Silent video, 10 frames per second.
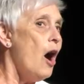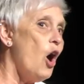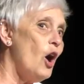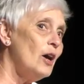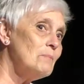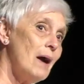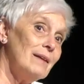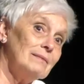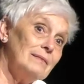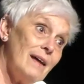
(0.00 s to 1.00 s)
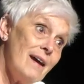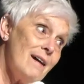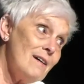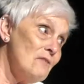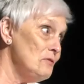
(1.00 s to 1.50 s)
On my
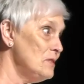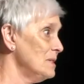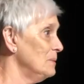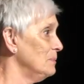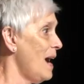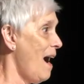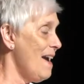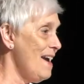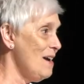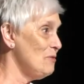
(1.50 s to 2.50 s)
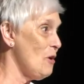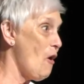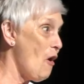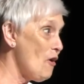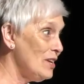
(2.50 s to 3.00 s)
left, I have the
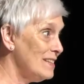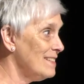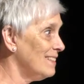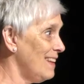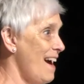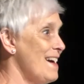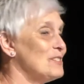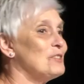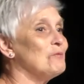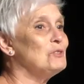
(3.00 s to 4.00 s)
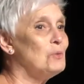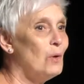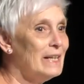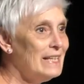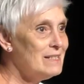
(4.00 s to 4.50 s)
RN class of
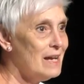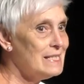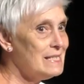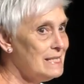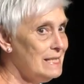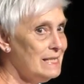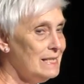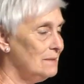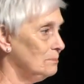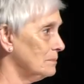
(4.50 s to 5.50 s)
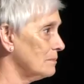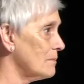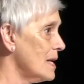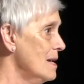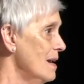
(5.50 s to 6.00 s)
2019.
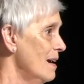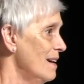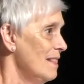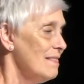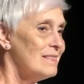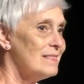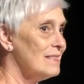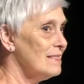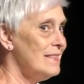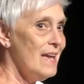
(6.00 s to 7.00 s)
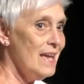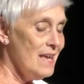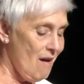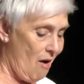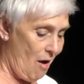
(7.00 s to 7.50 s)

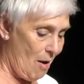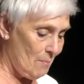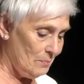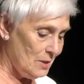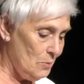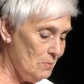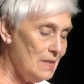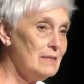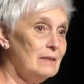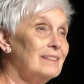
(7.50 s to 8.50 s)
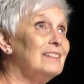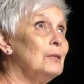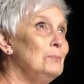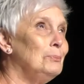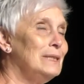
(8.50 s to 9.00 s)
They
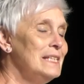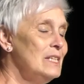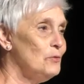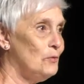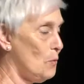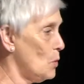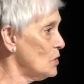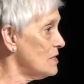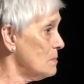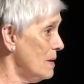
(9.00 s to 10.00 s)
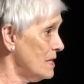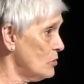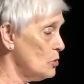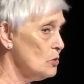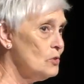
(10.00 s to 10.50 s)
complete four
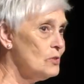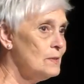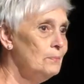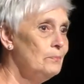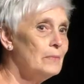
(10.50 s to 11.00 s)
semesters.